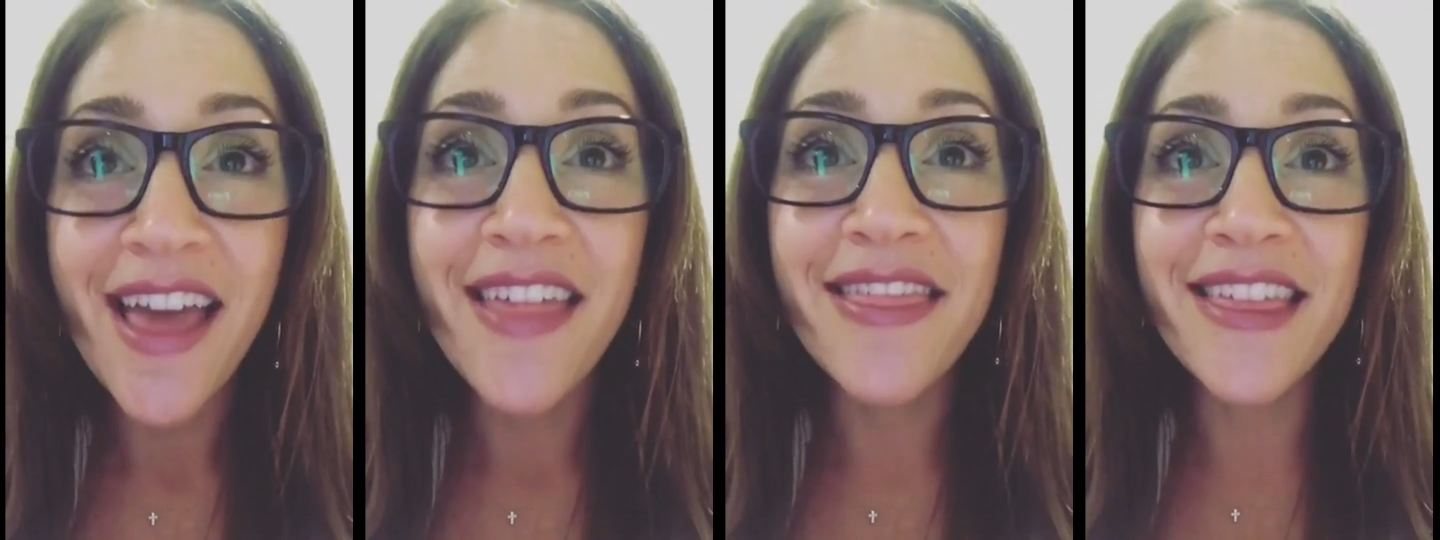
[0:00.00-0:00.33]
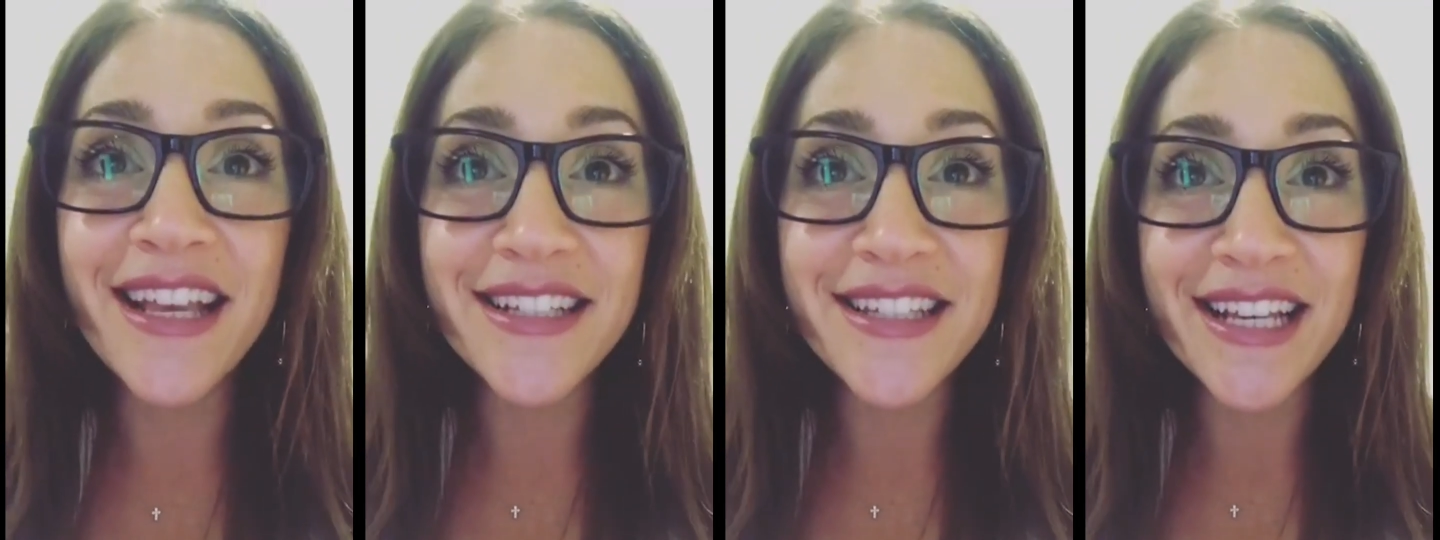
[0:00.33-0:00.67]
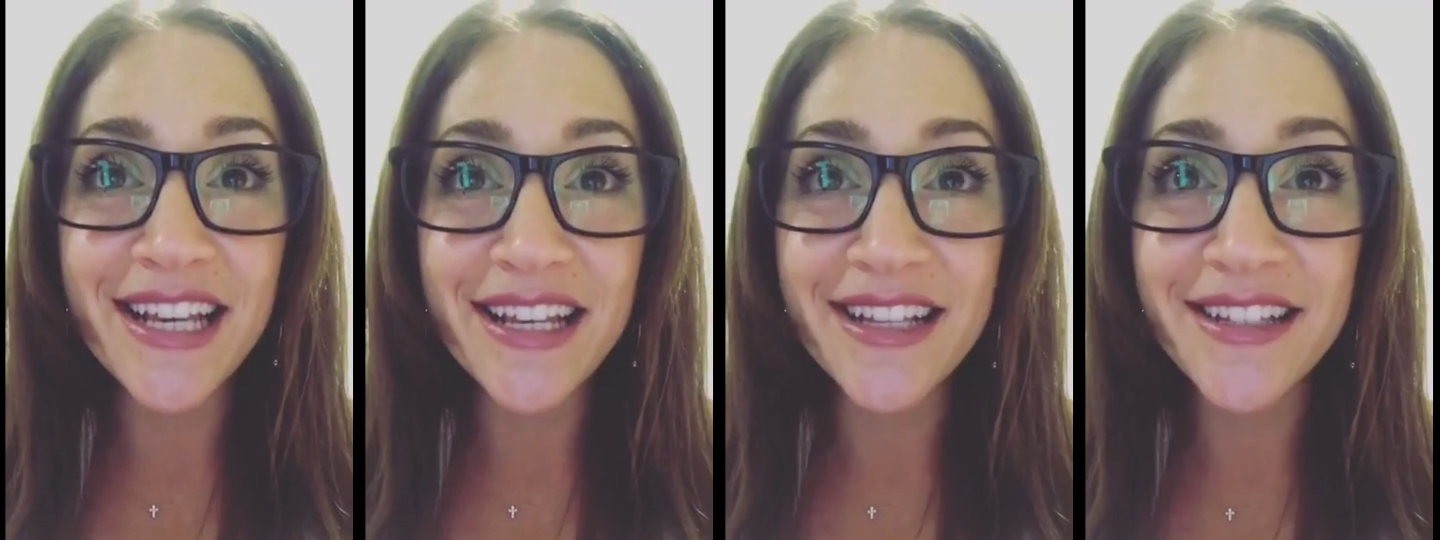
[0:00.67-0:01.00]
This
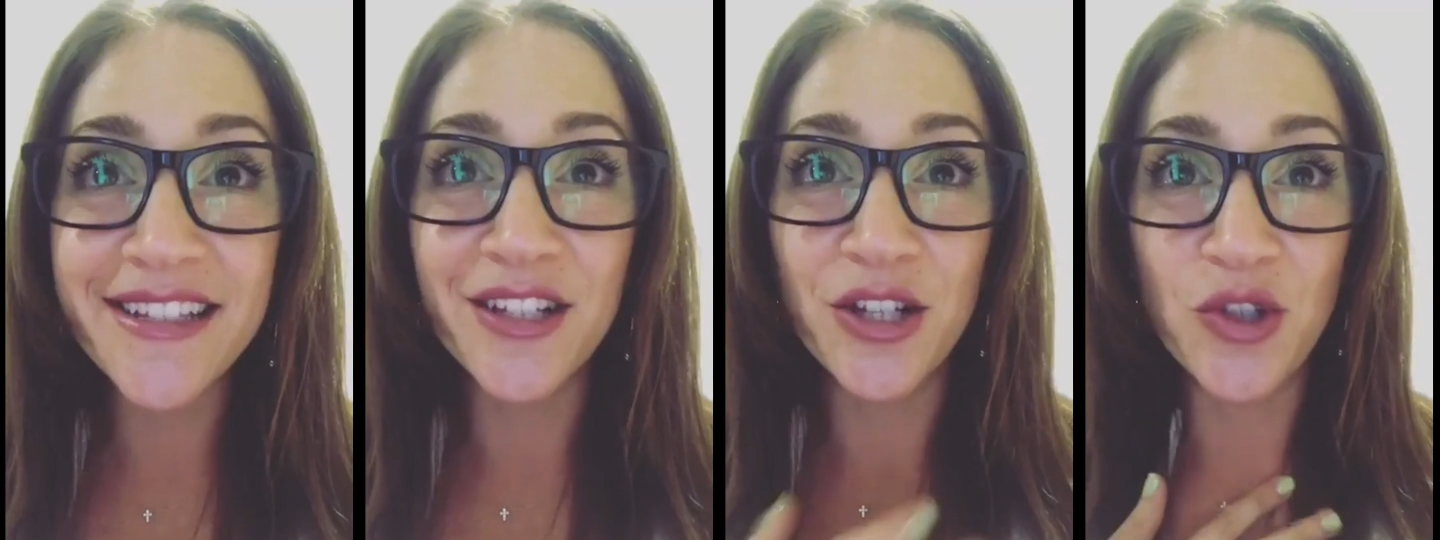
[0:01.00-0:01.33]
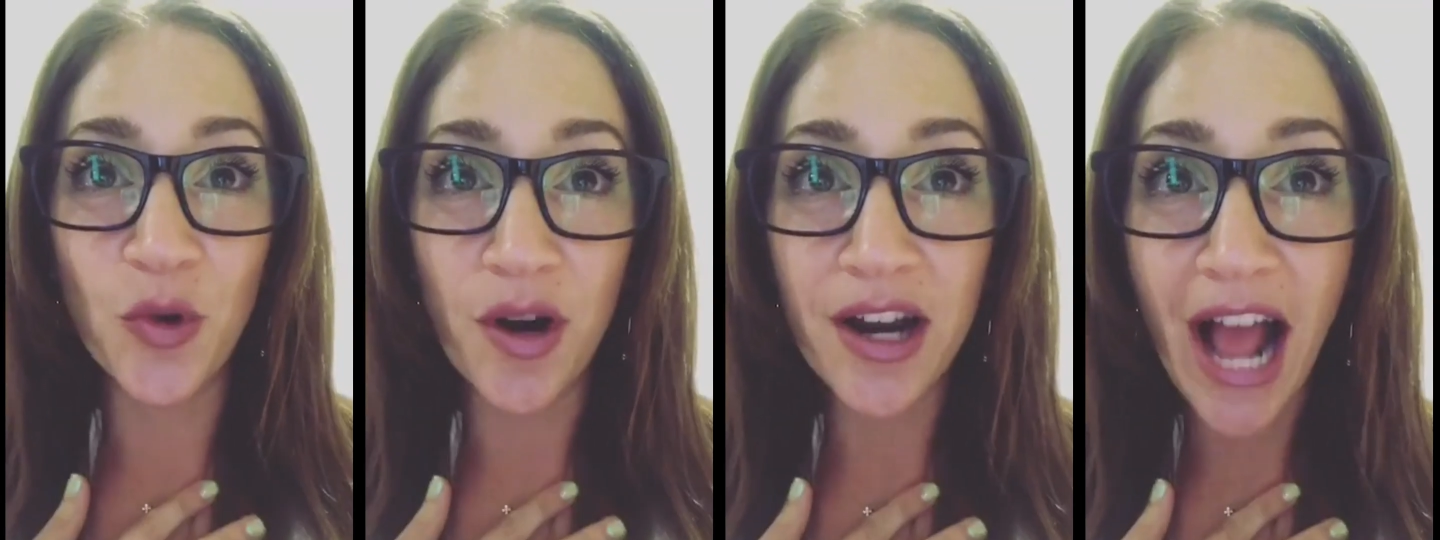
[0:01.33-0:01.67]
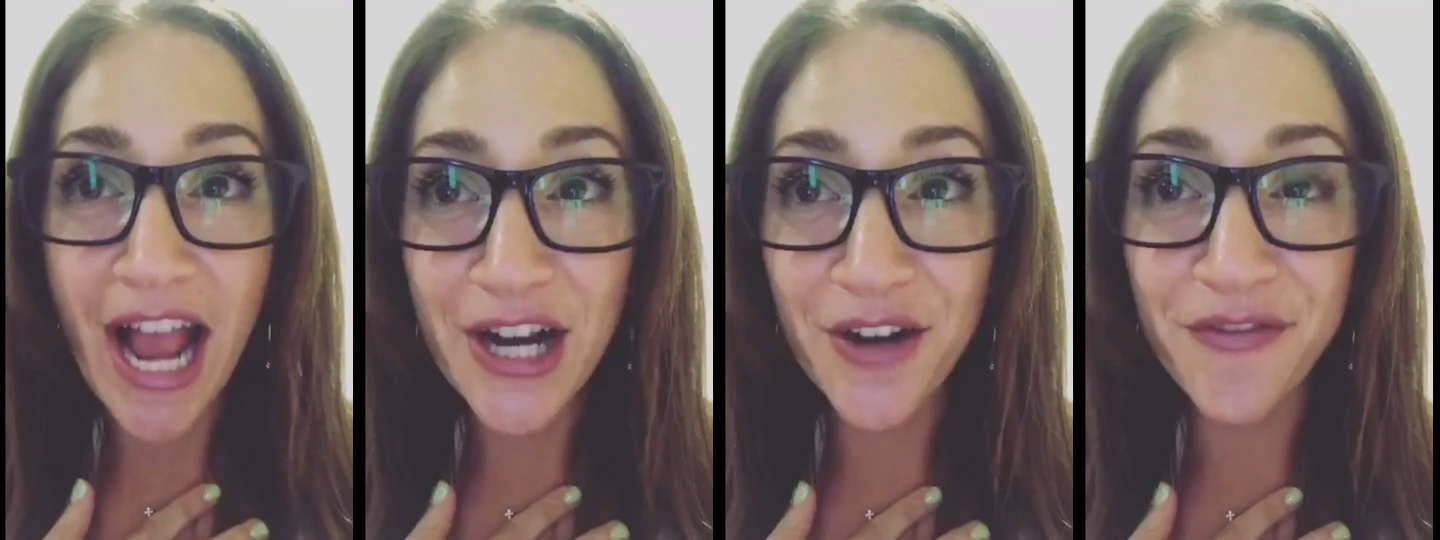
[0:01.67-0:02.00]
is Jordan
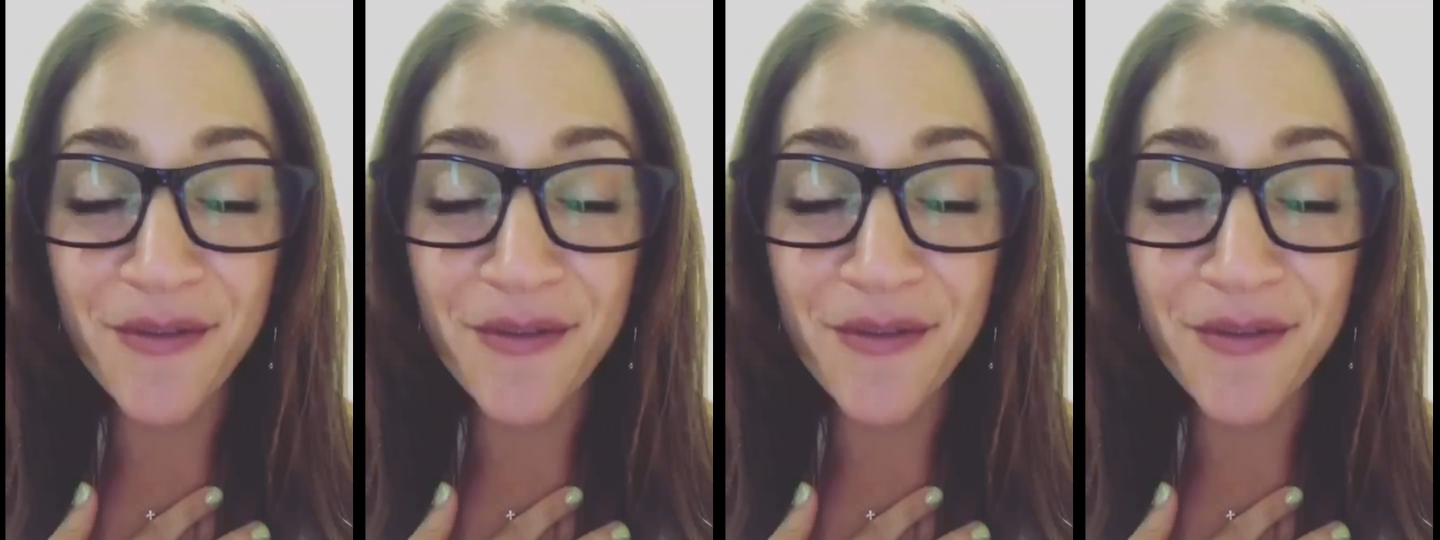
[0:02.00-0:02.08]
Eicher